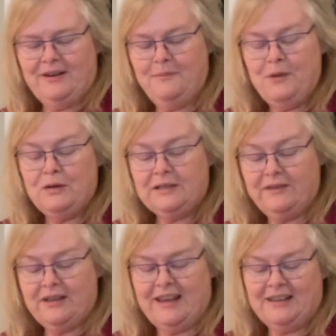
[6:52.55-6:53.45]
Most of
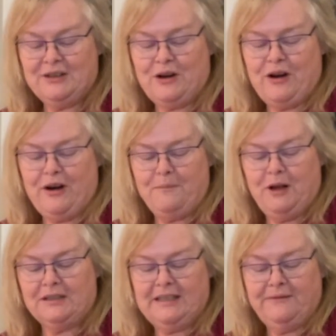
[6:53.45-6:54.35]
our things are
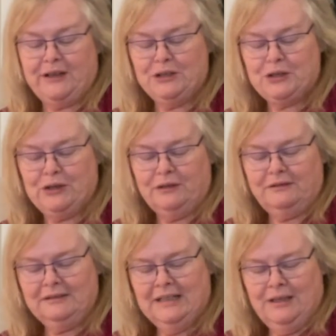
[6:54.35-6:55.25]
multifunctional,
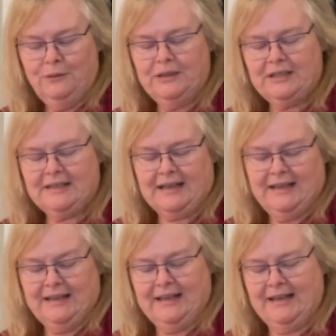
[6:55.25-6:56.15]
which is kind
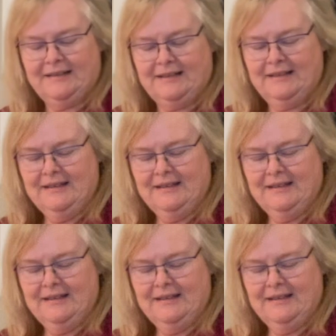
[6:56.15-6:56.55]
of nice.